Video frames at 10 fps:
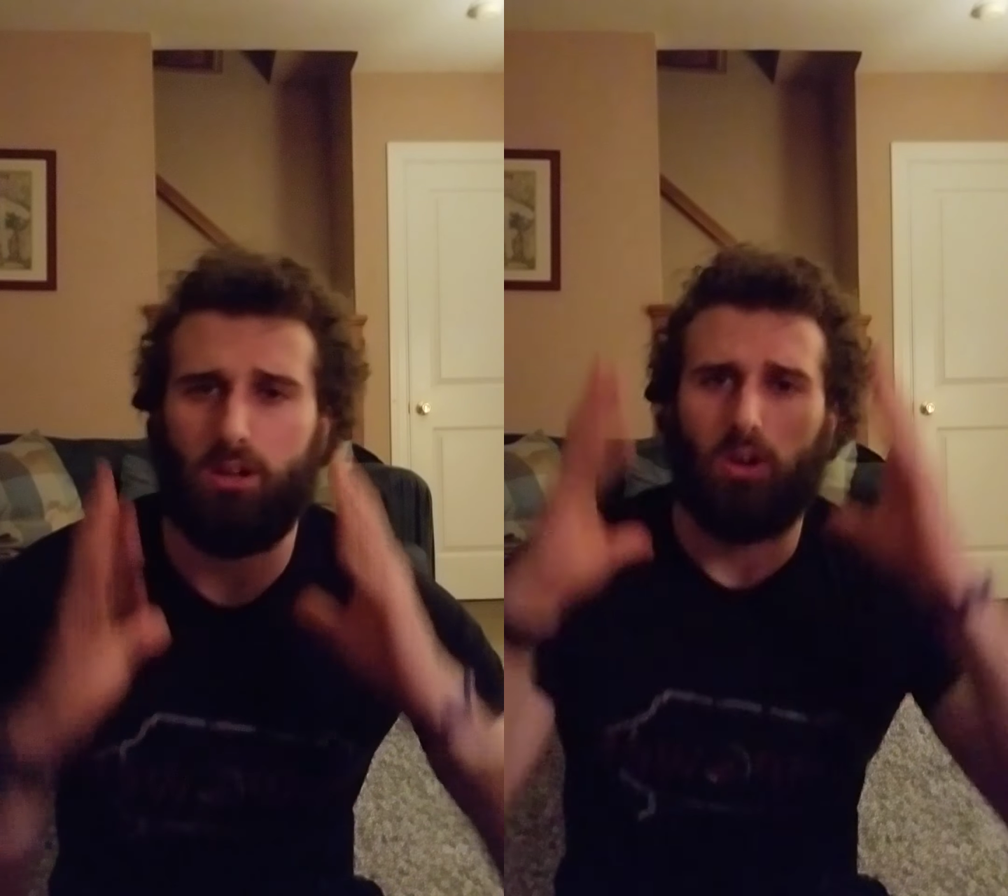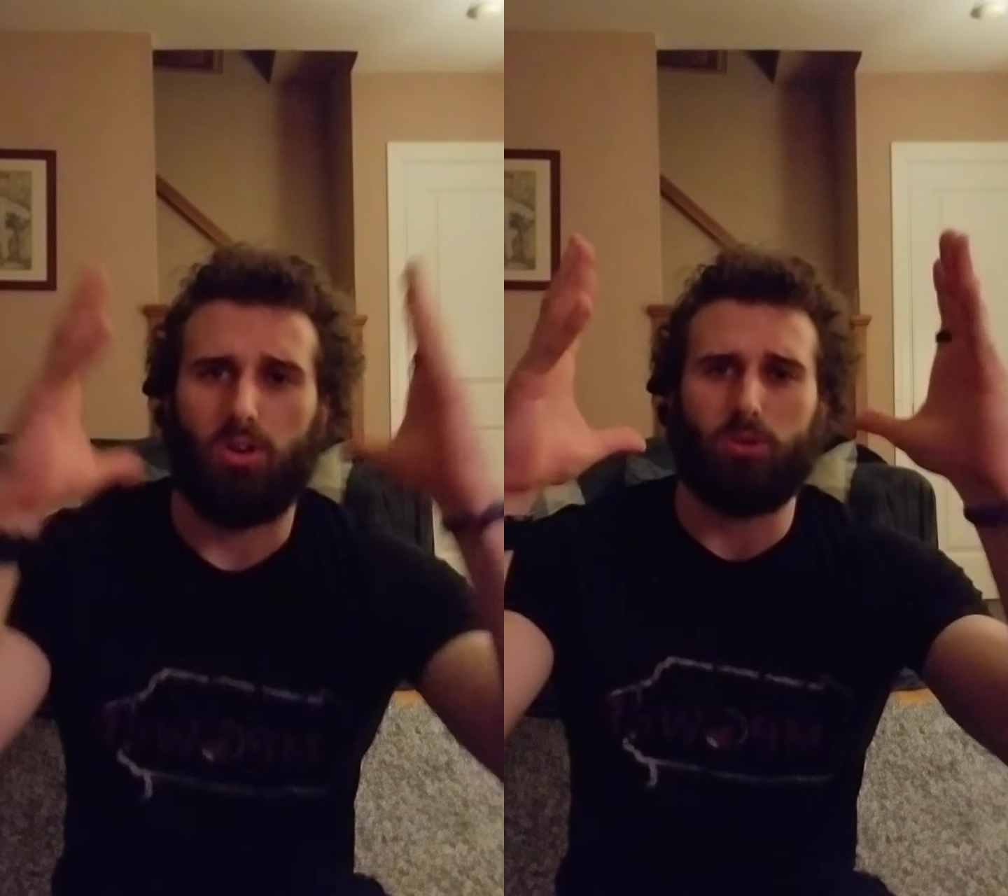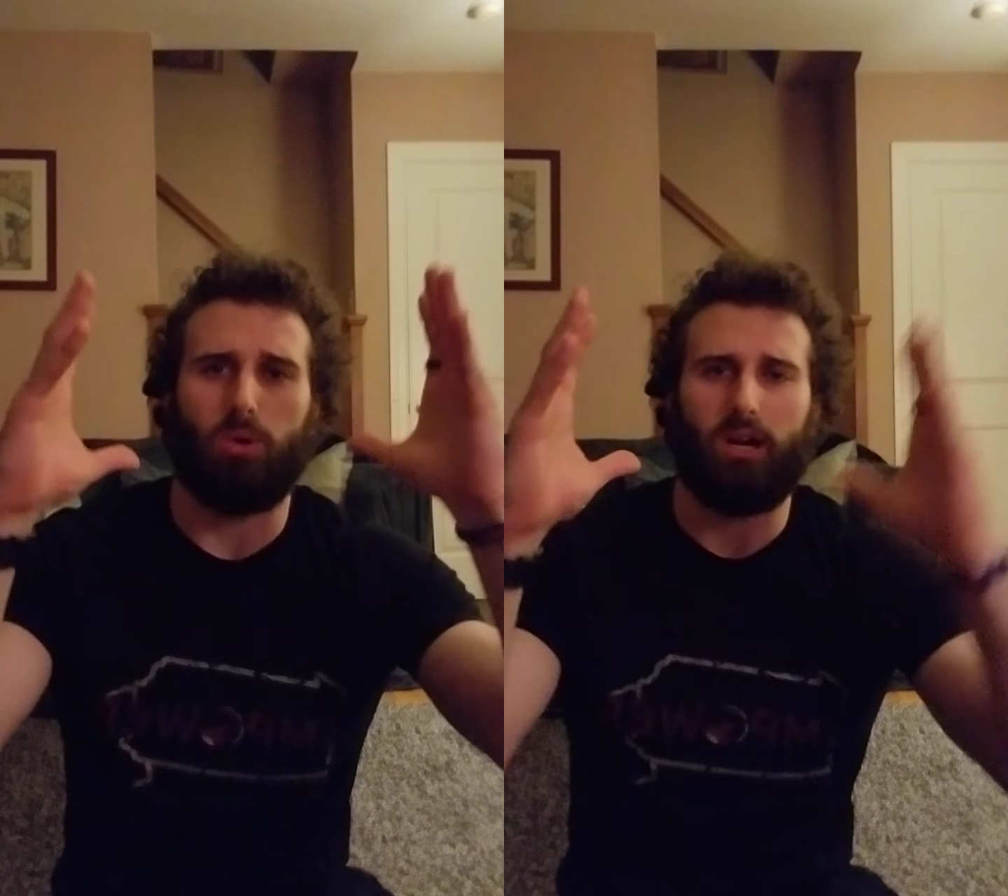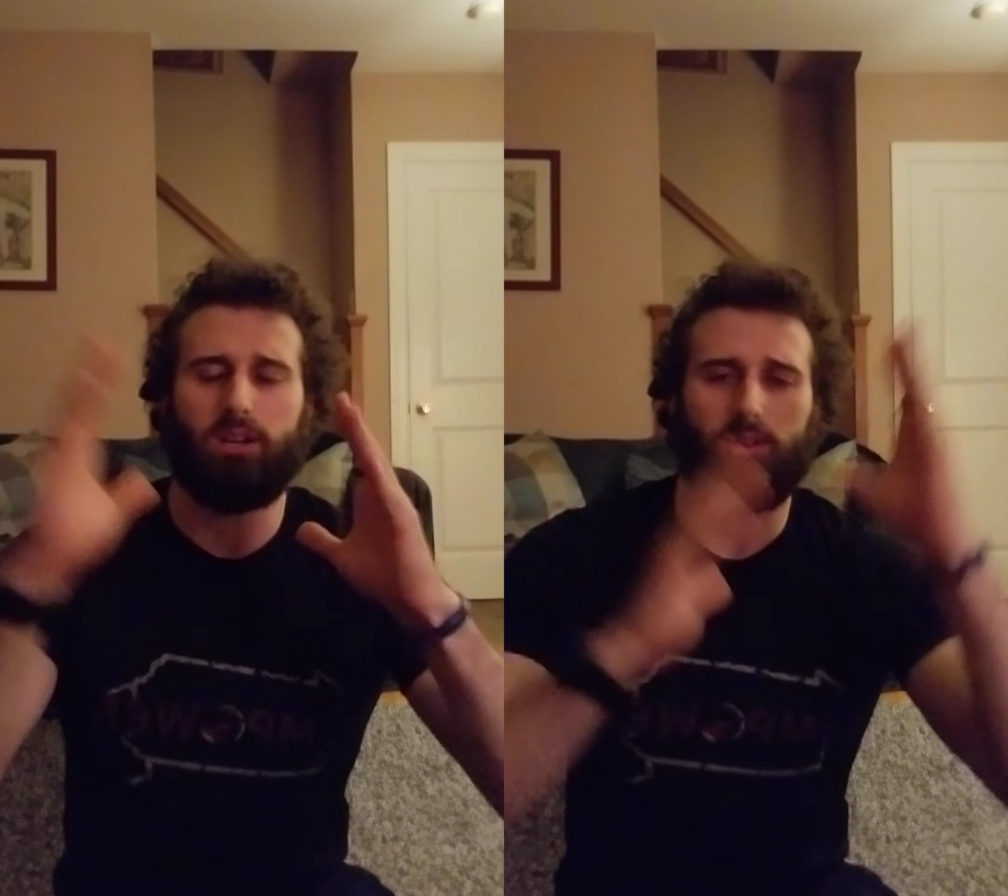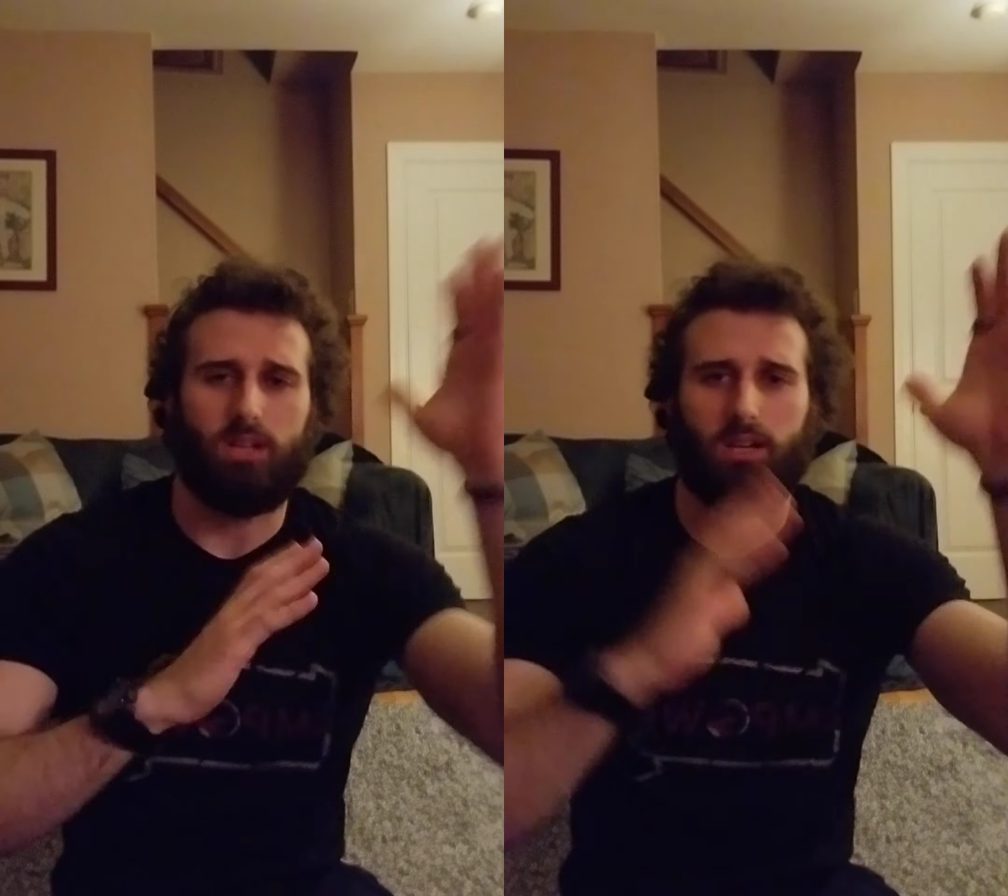
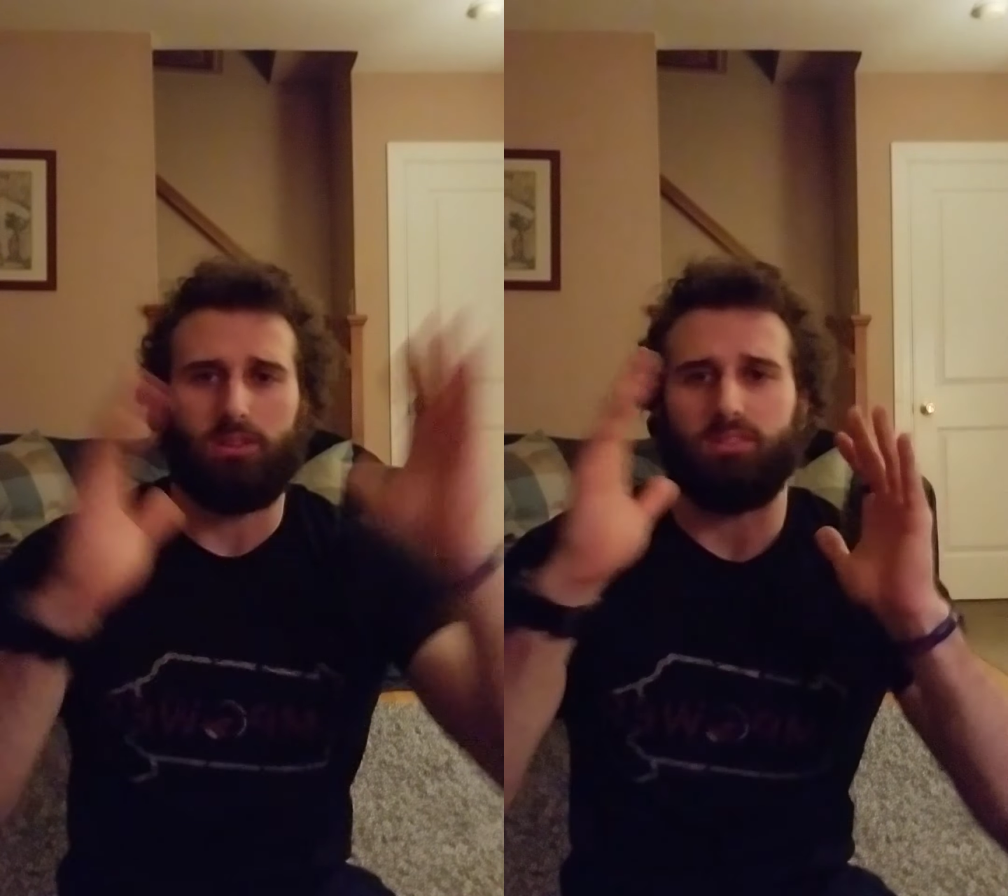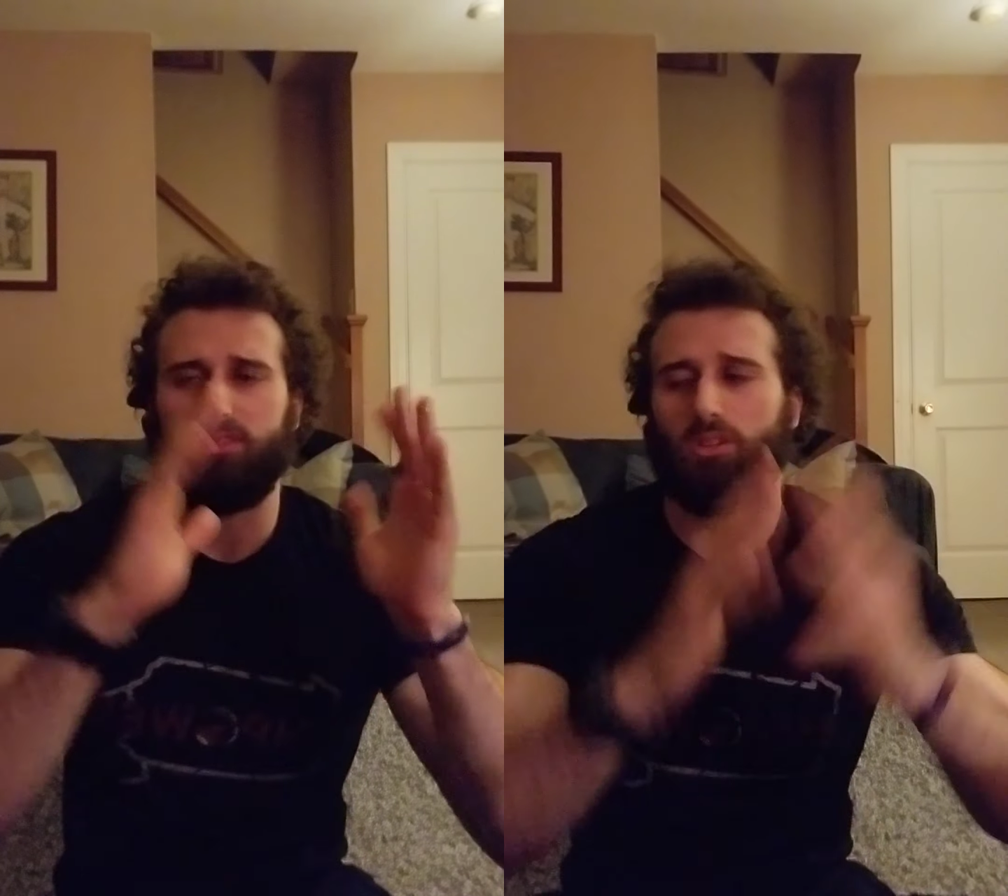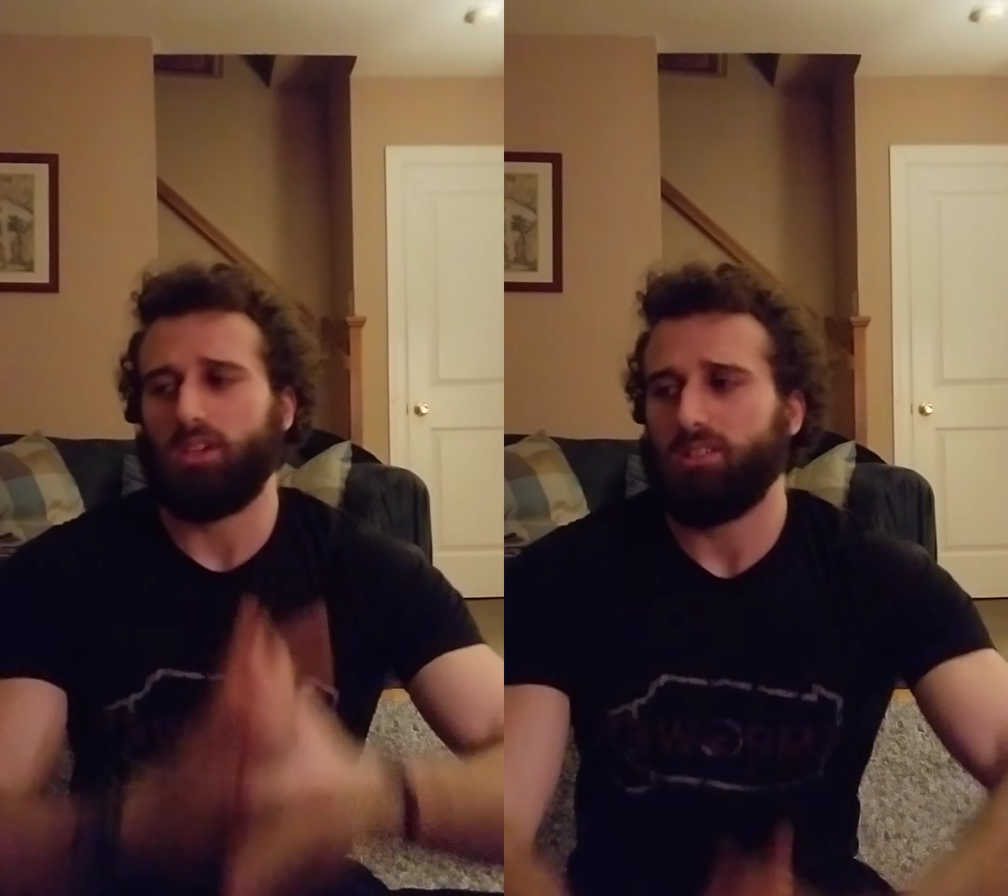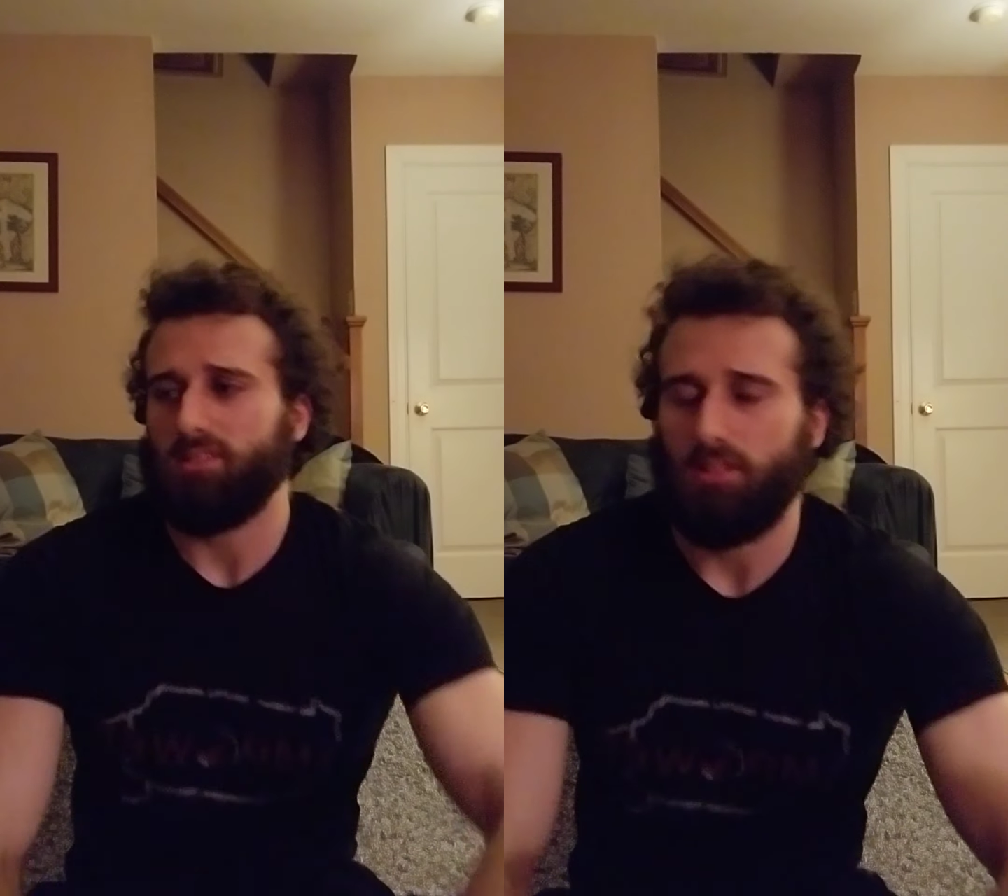hardwired kind of the circuits